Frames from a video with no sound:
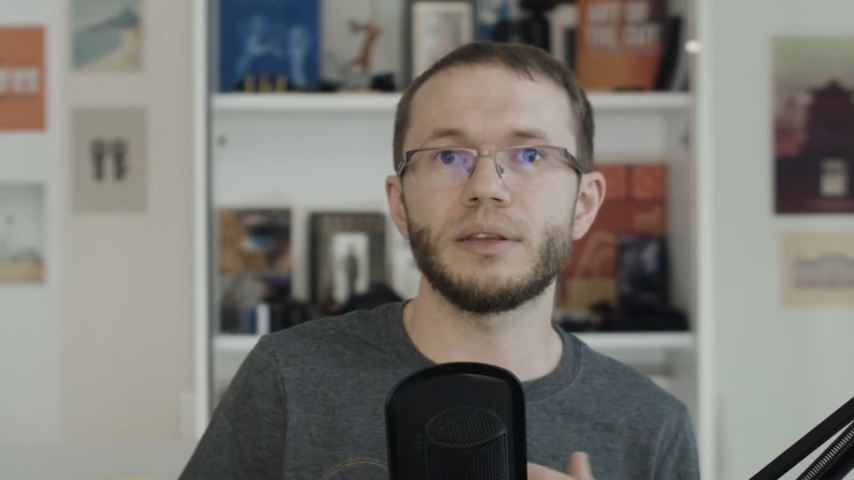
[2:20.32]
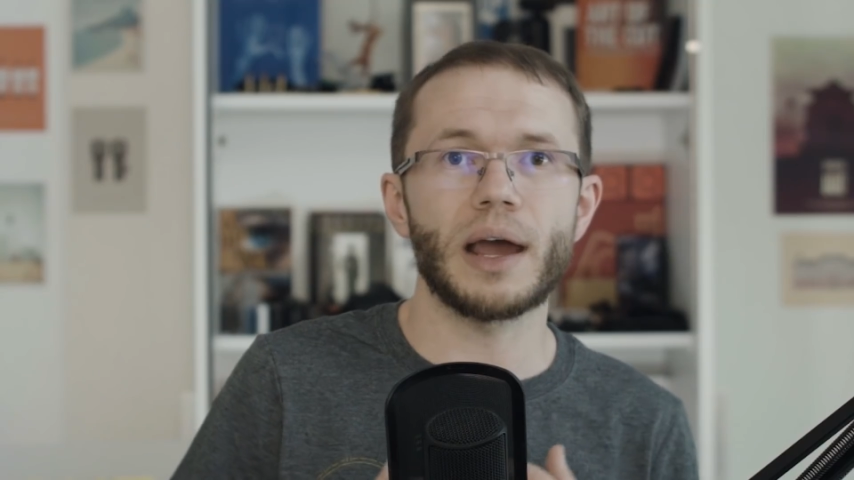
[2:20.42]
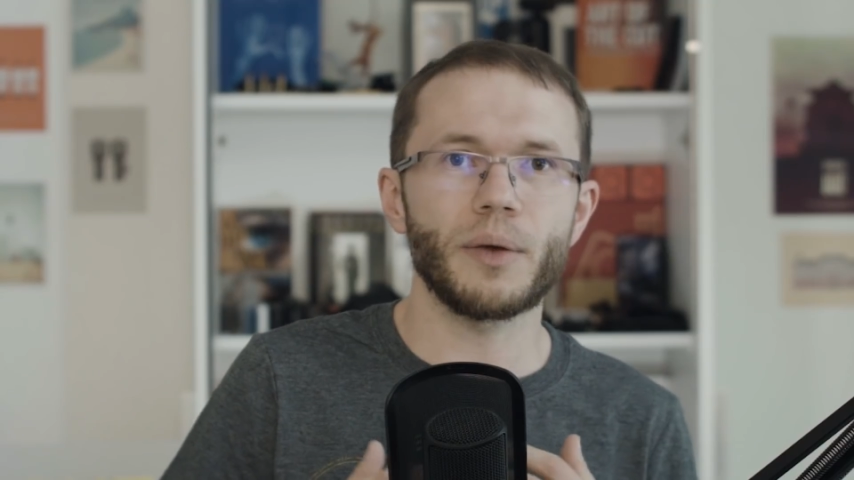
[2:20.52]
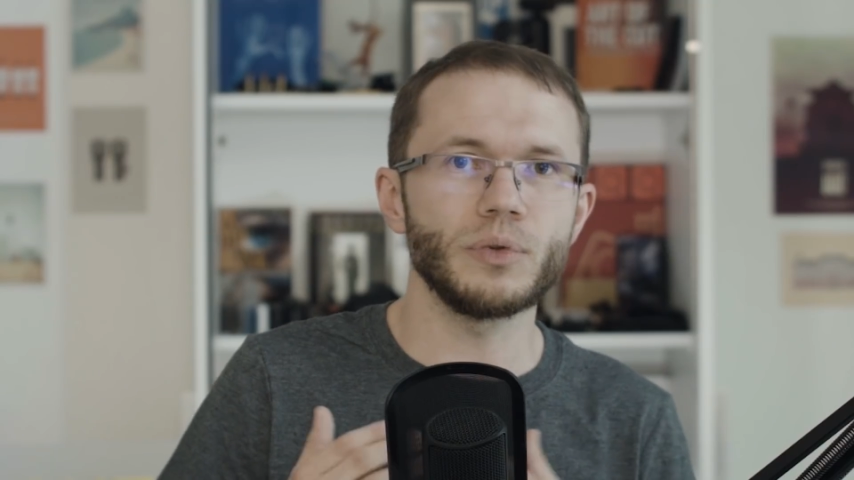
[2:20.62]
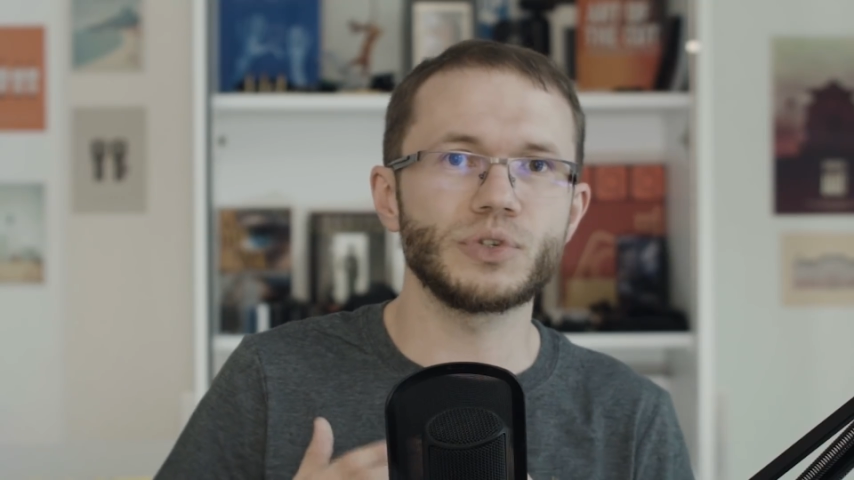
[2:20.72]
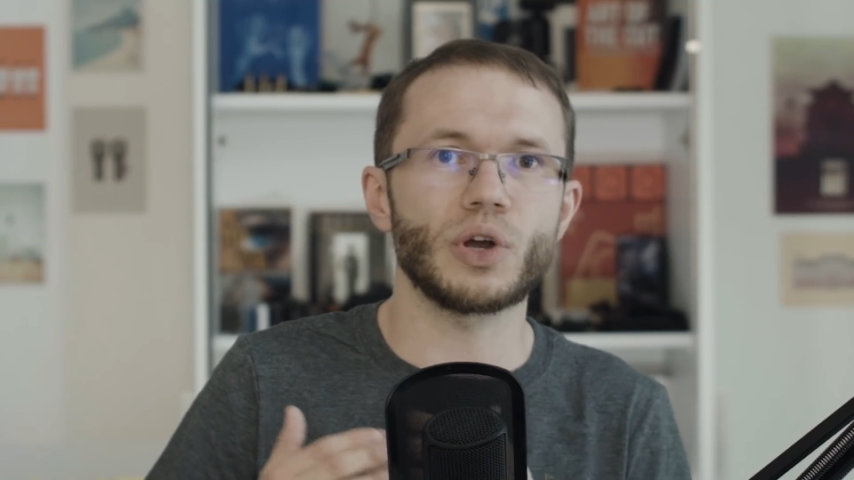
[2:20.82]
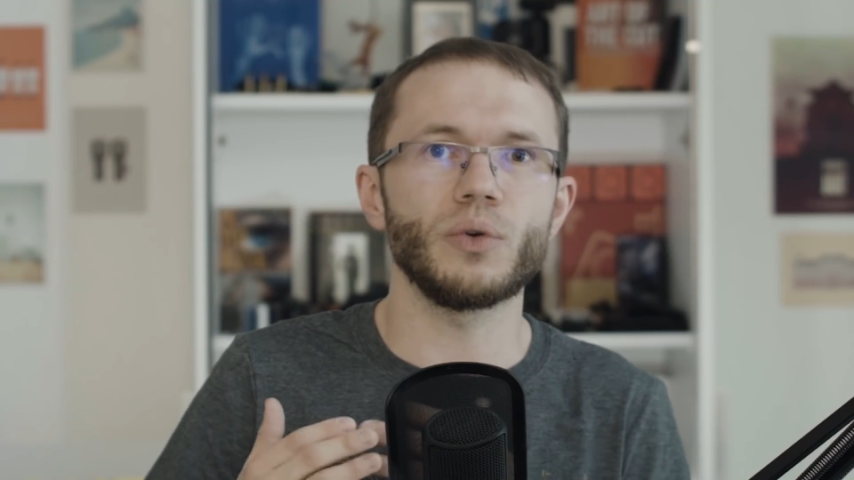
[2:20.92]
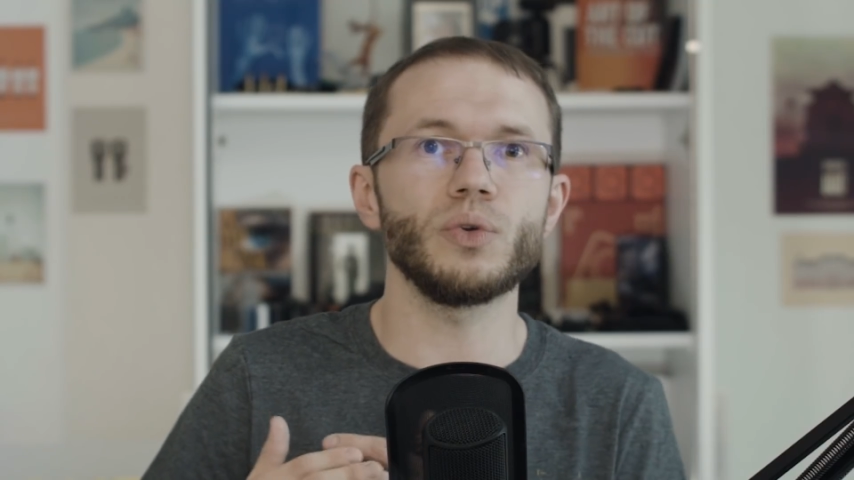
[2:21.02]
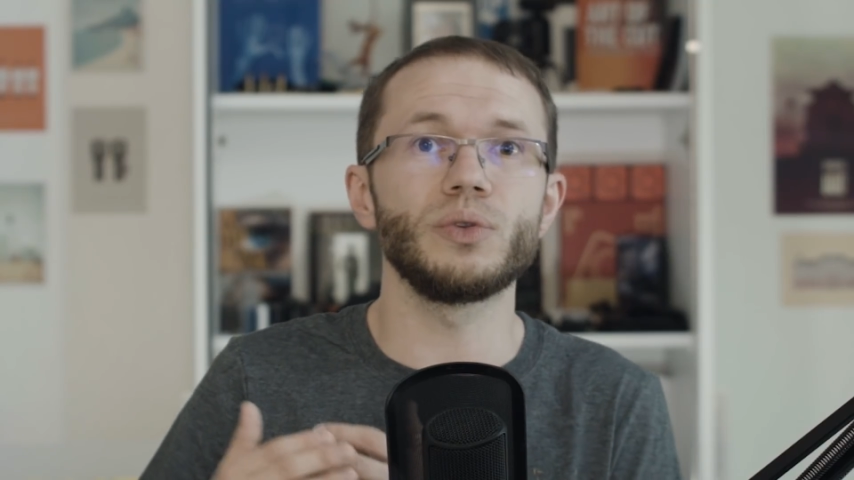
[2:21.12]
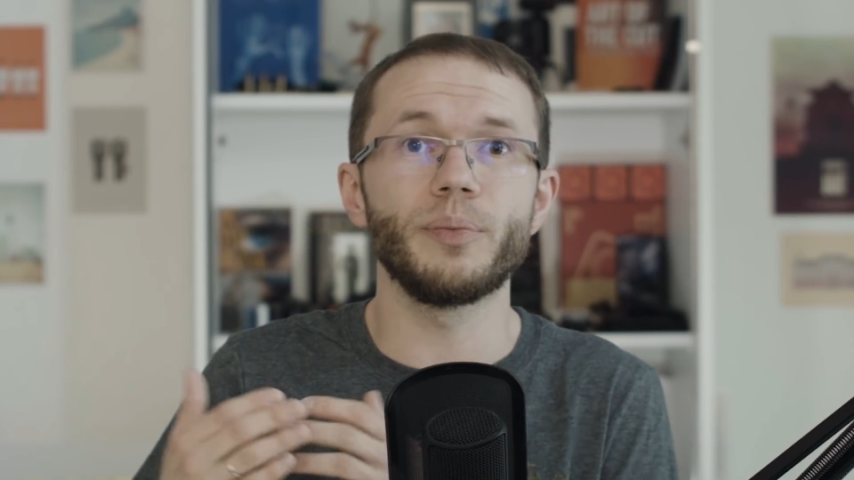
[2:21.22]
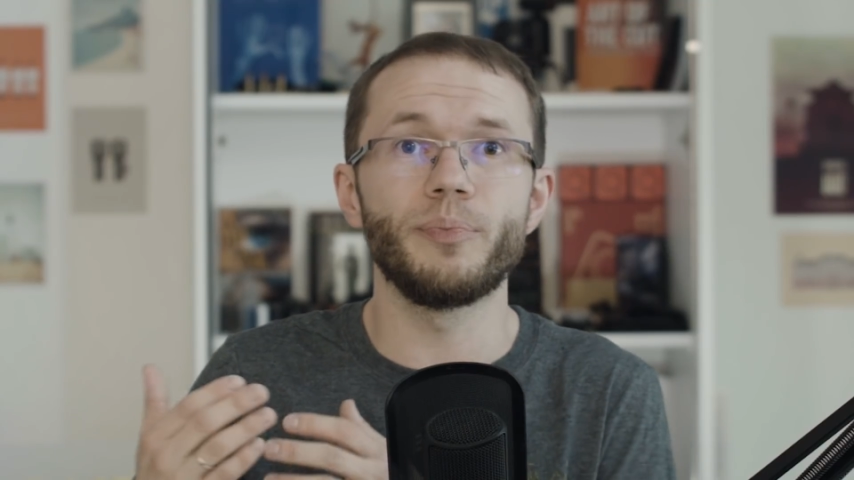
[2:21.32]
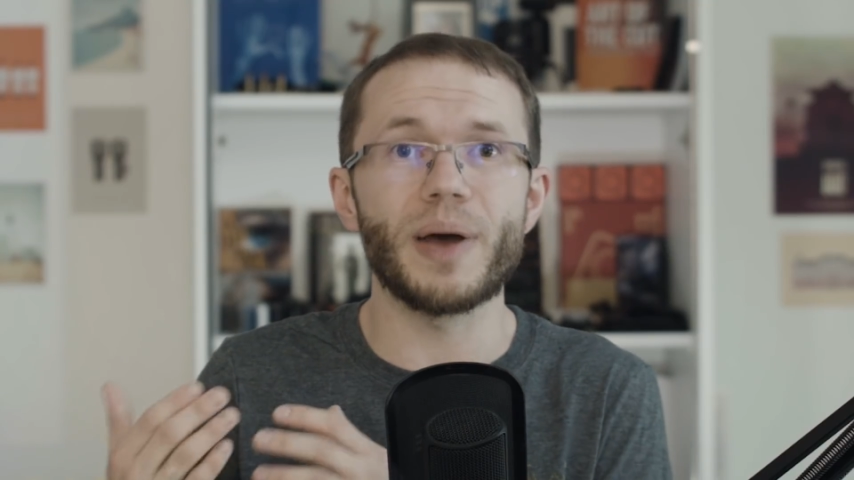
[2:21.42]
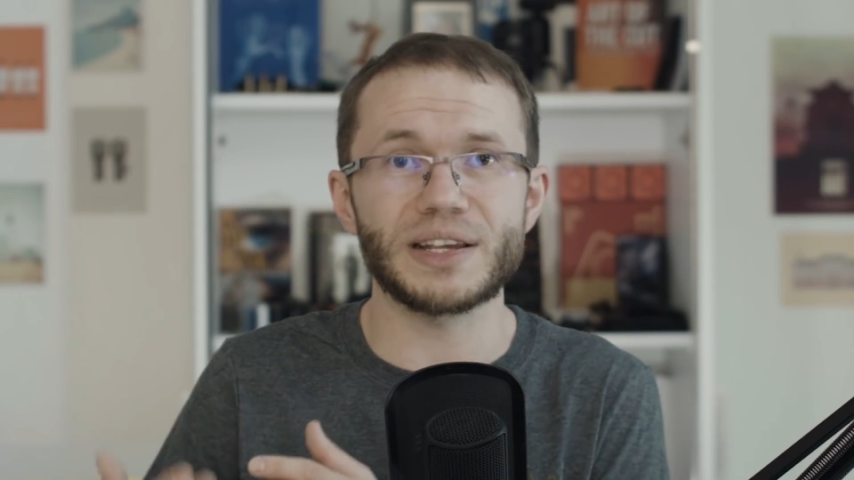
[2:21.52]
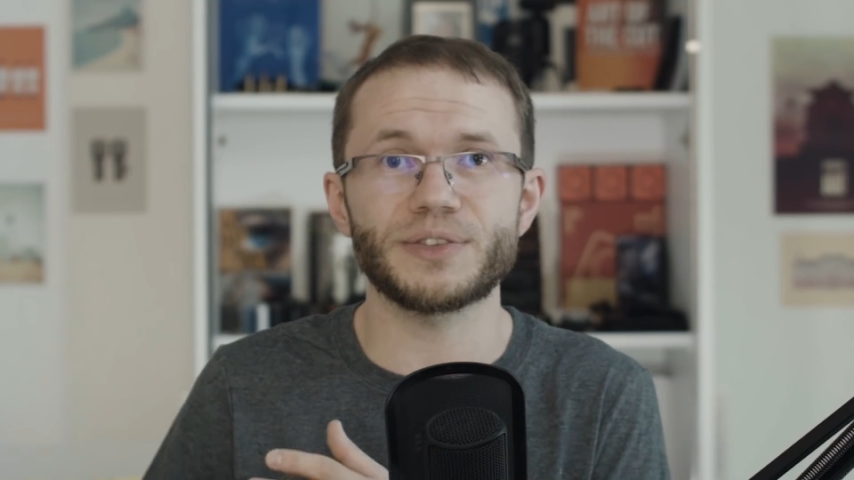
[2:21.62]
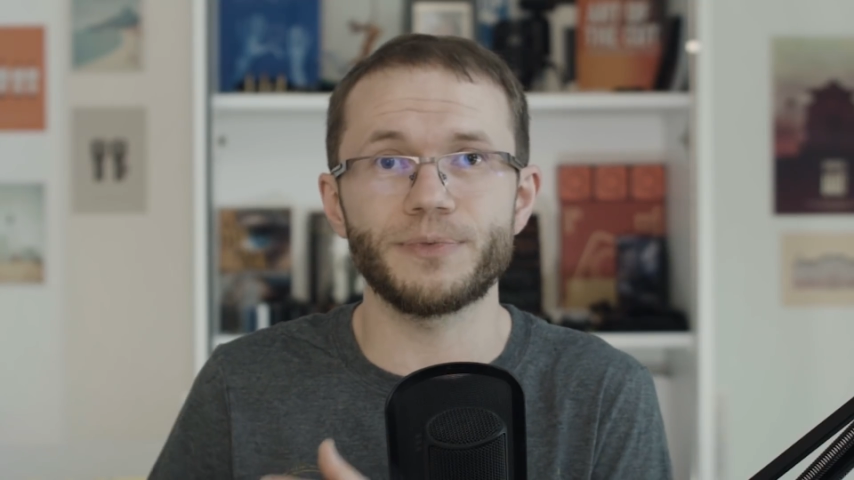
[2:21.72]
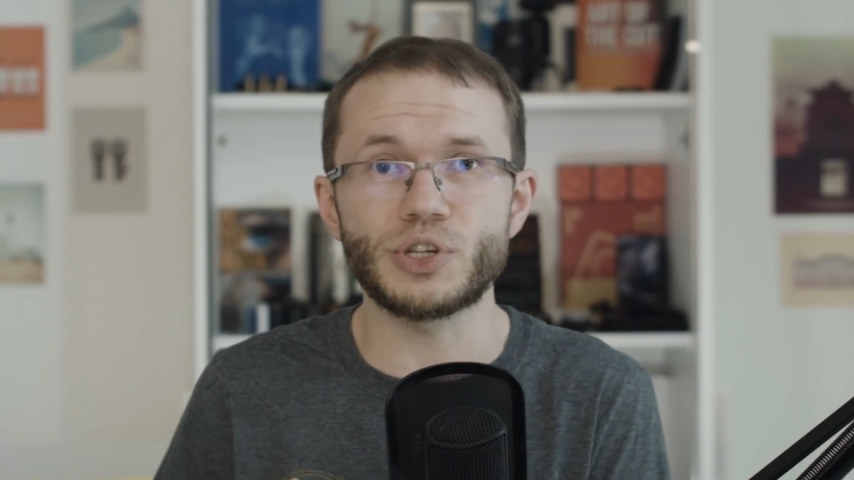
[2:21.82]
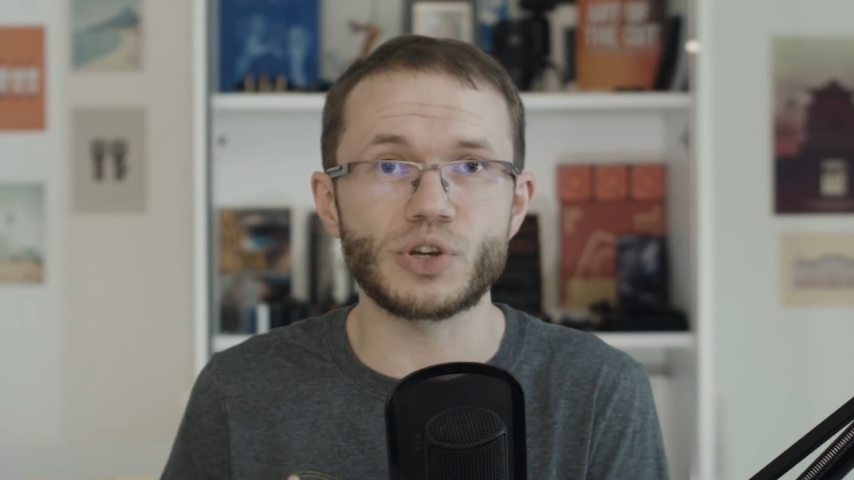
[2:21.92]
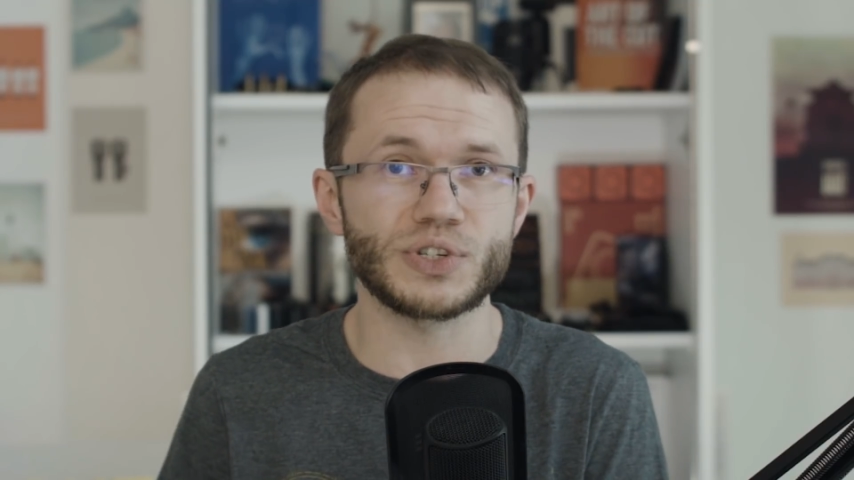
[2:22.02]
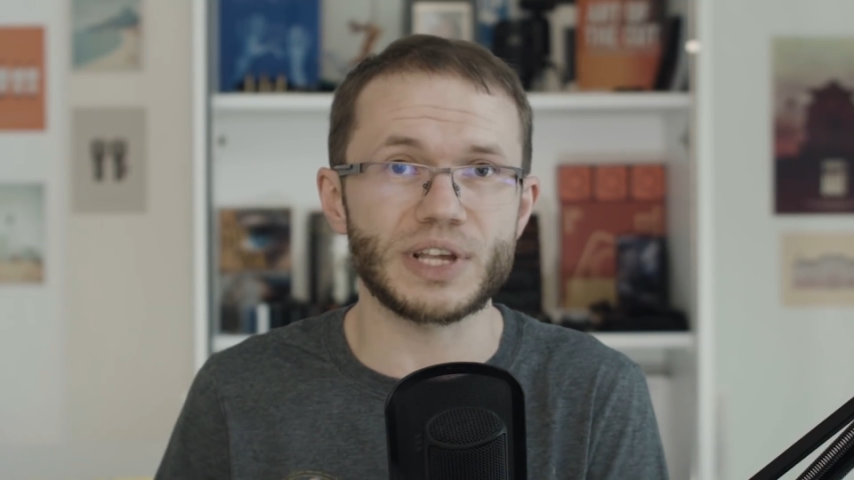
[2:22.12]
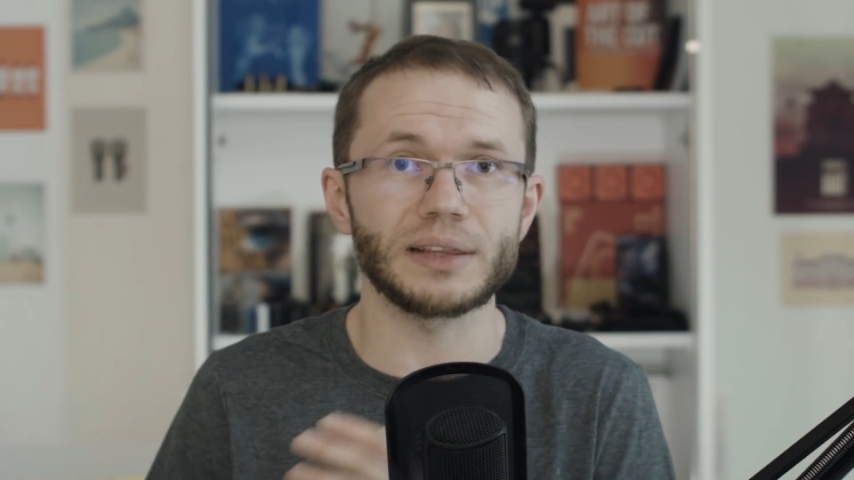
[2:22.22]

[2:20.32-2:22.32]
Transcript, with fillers: And I will show you the best features